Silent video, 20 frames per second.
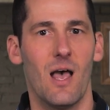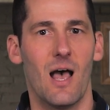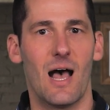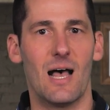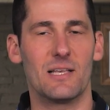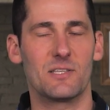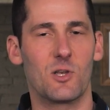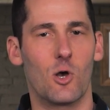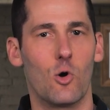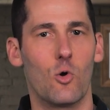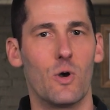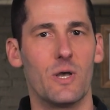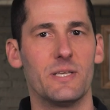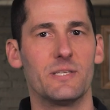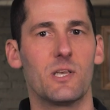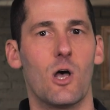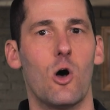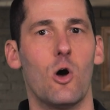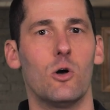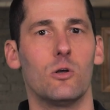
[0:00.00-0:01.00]
As
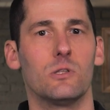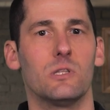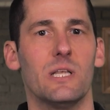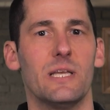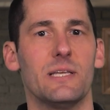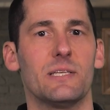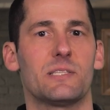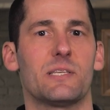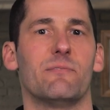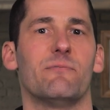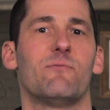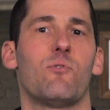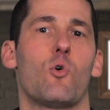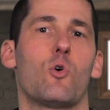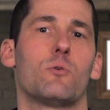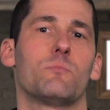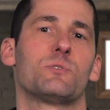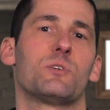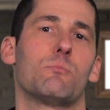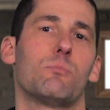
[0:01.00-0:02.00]
always, all links and
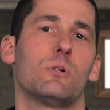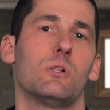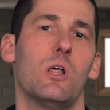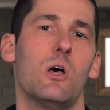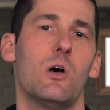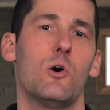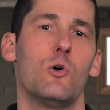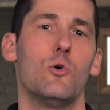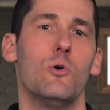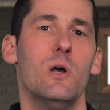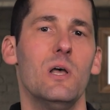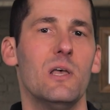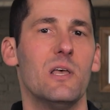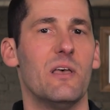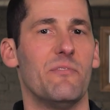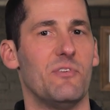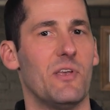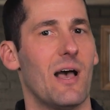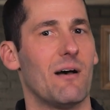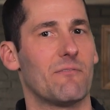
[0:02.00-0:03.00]
forms are below.
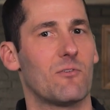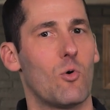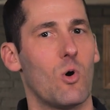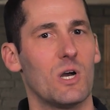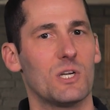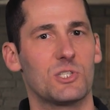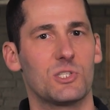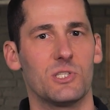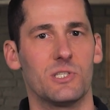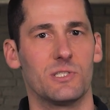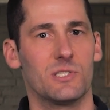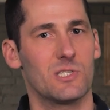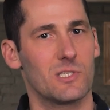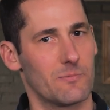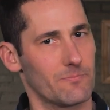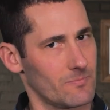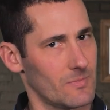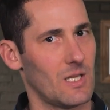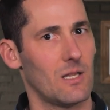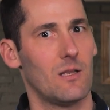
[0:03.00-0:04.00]
If you have questions,
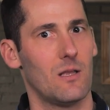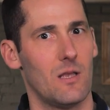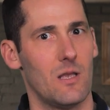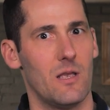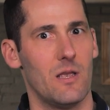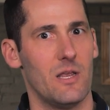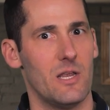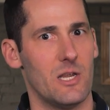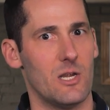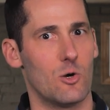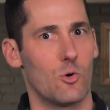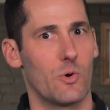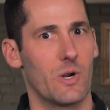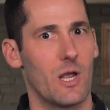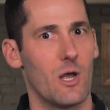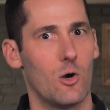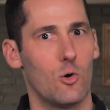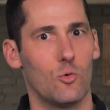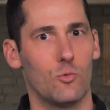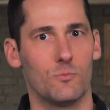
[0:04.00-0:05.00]
here we
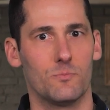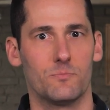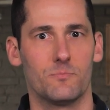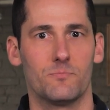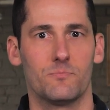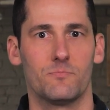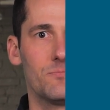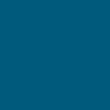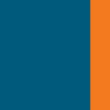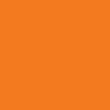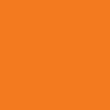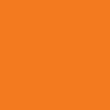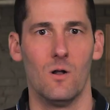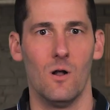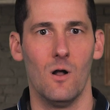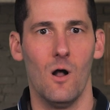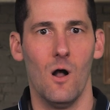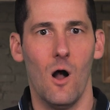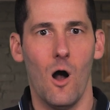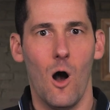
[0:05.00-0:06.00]
go.
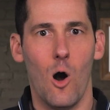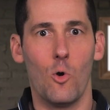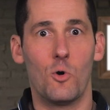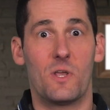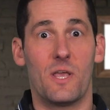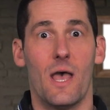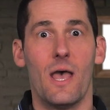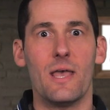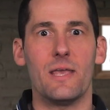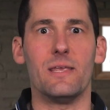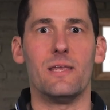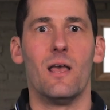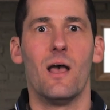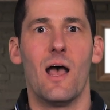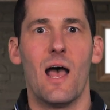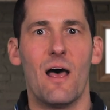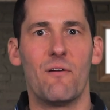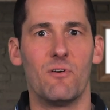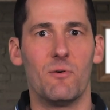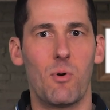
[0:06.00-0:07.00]
Okay,
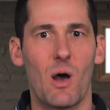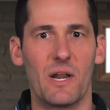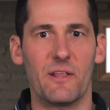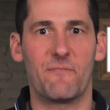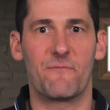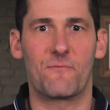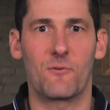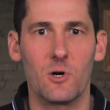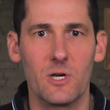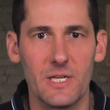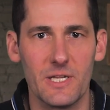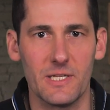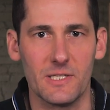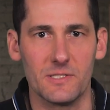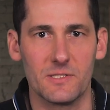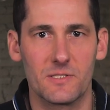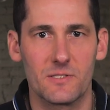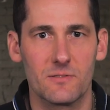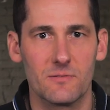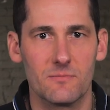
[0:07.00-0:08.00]
everybody
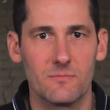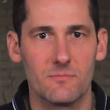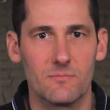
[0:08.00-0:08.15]
freeze.